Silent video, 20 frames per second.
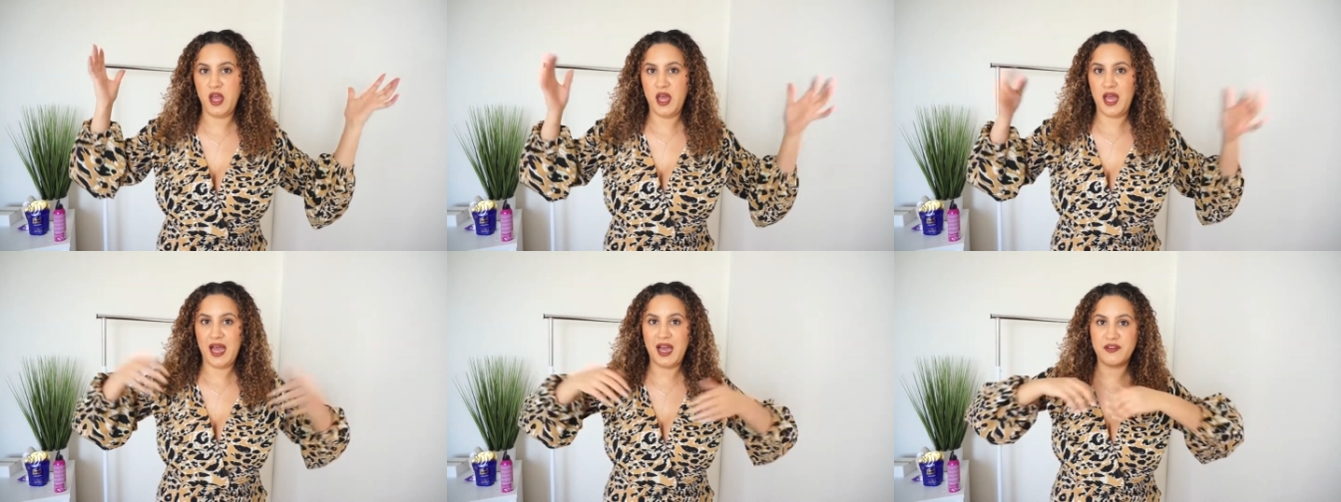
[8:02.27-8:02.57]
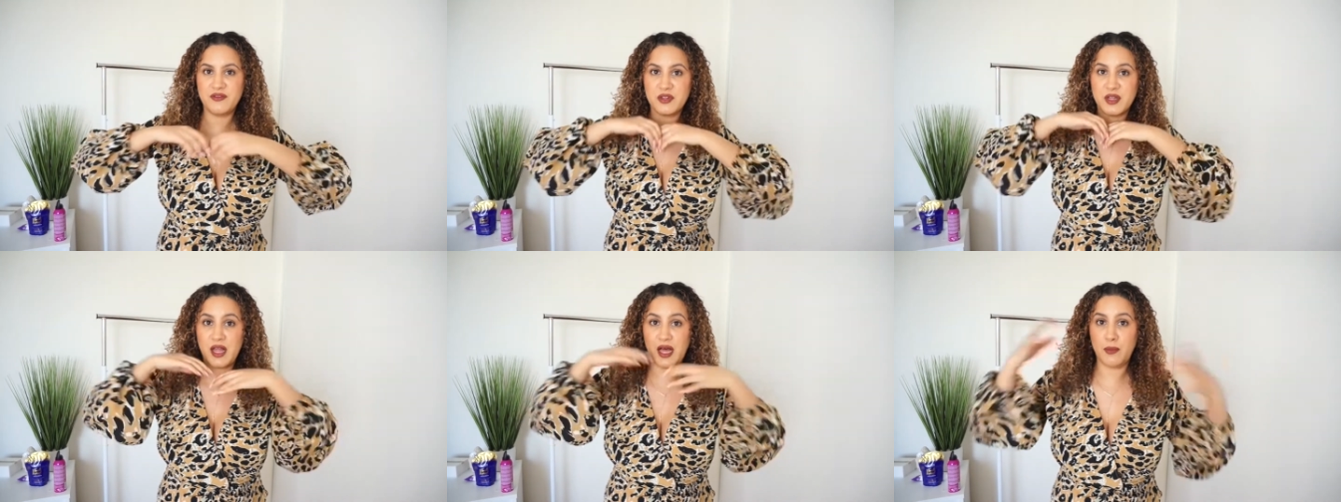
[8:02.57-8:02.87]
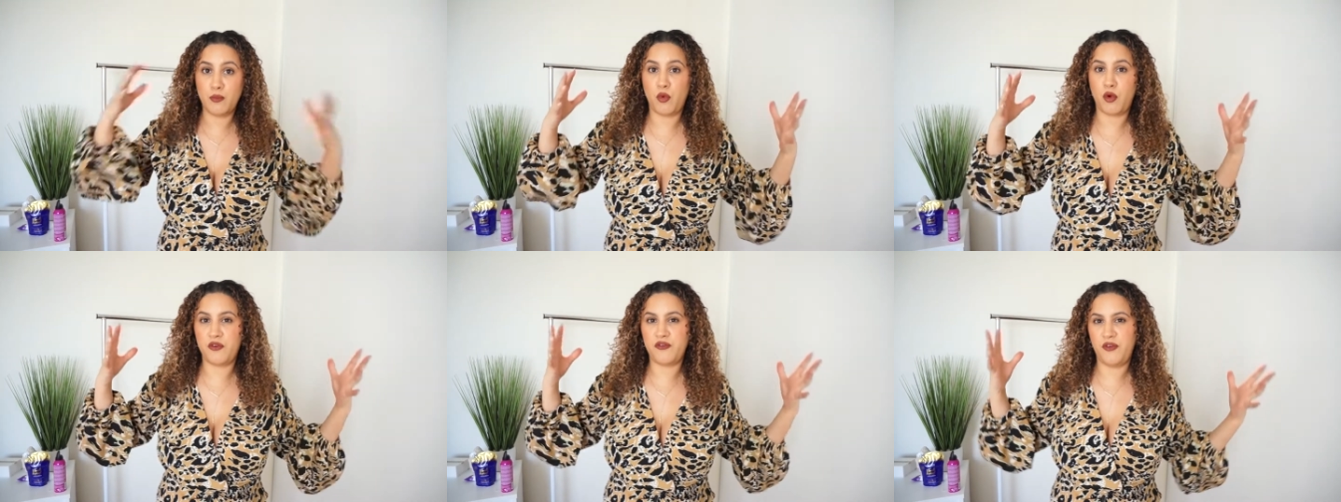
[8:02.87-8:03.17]
have a
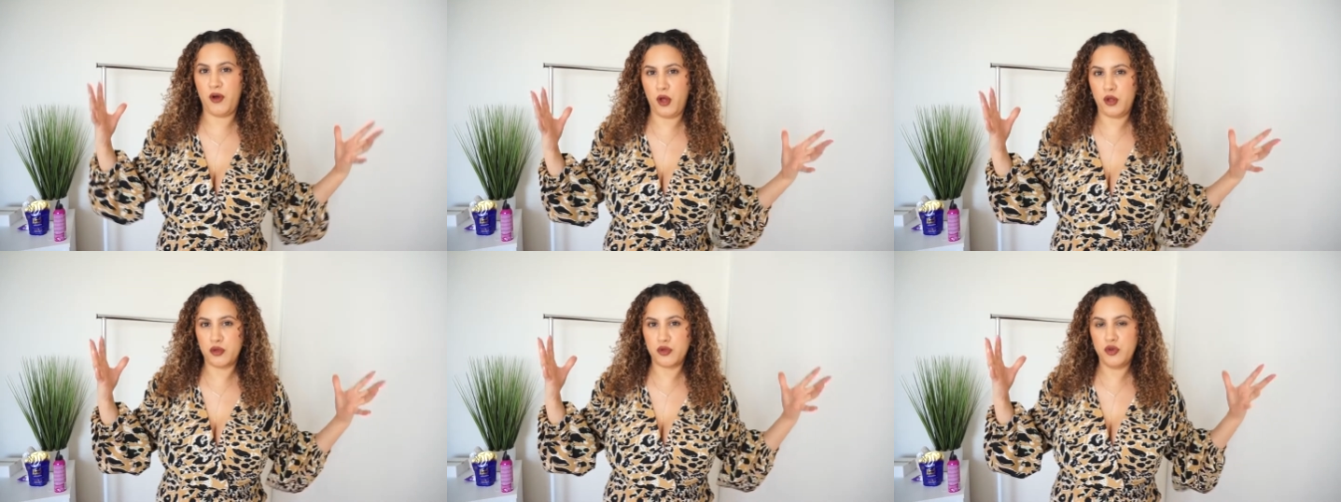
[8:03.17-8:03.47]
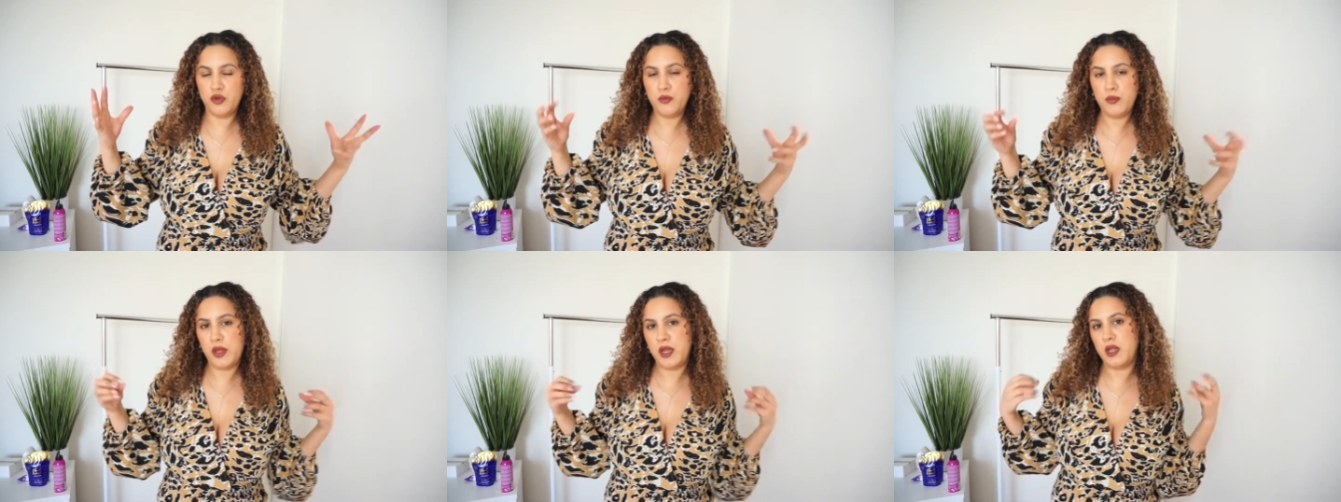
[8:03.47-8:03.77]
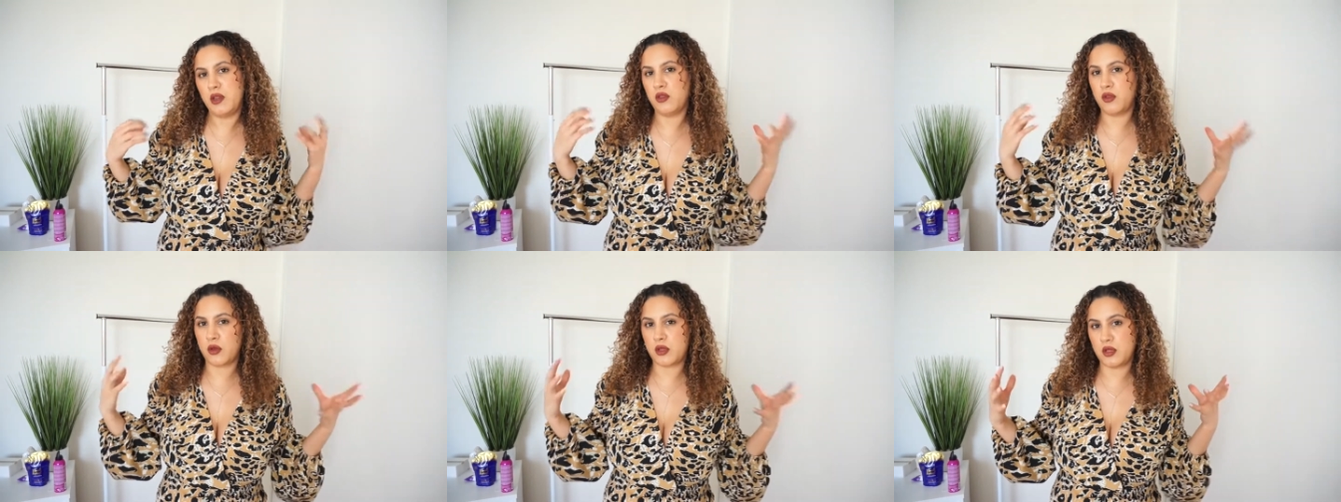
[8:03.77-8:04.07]
lot more volume and
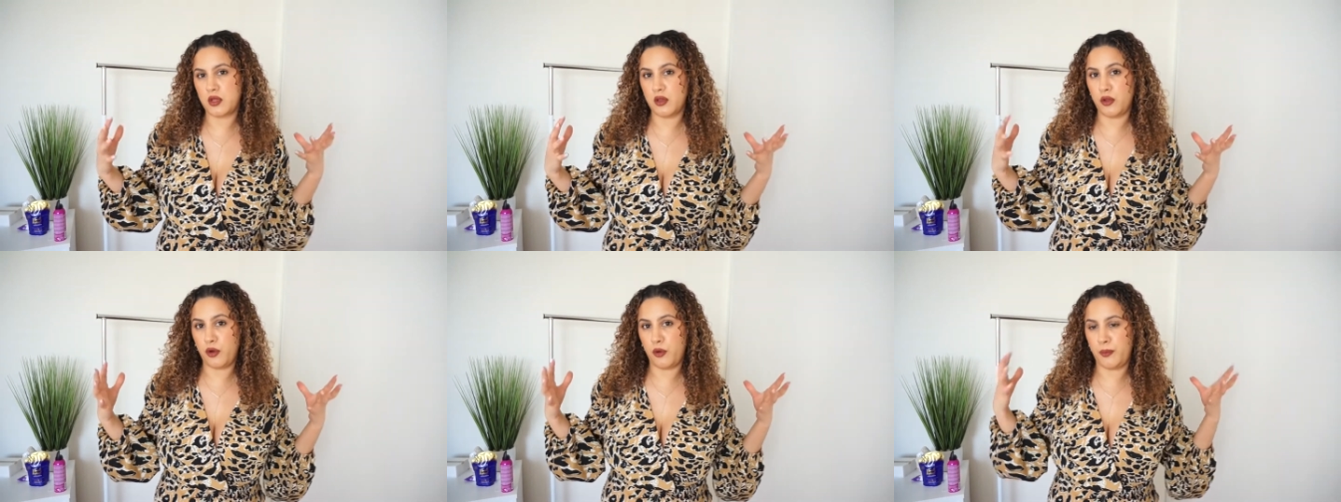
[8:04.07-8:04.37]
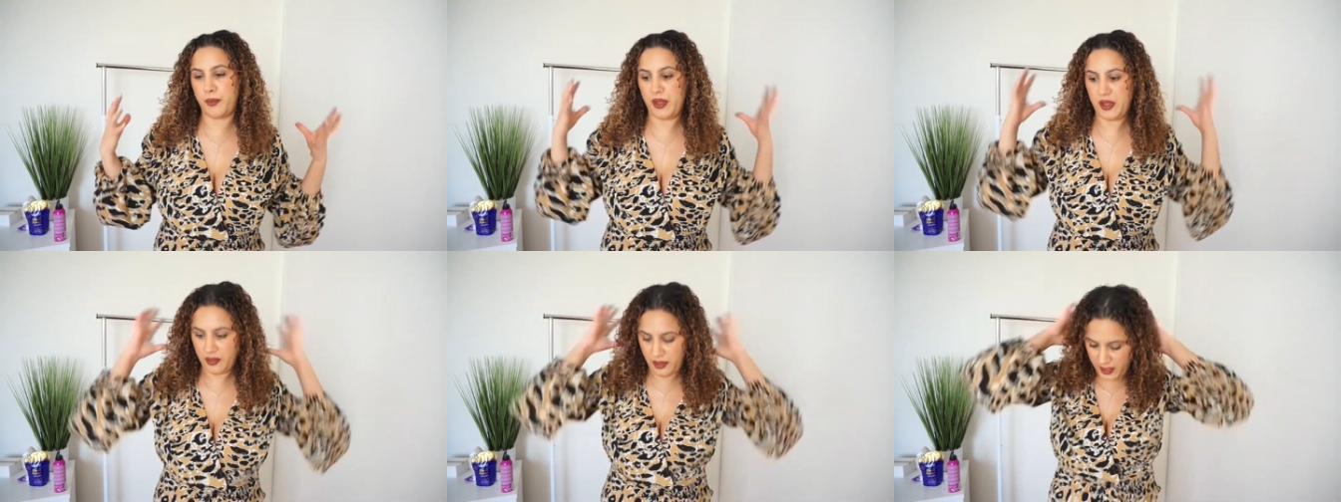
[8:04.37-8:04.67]
it looks a little bit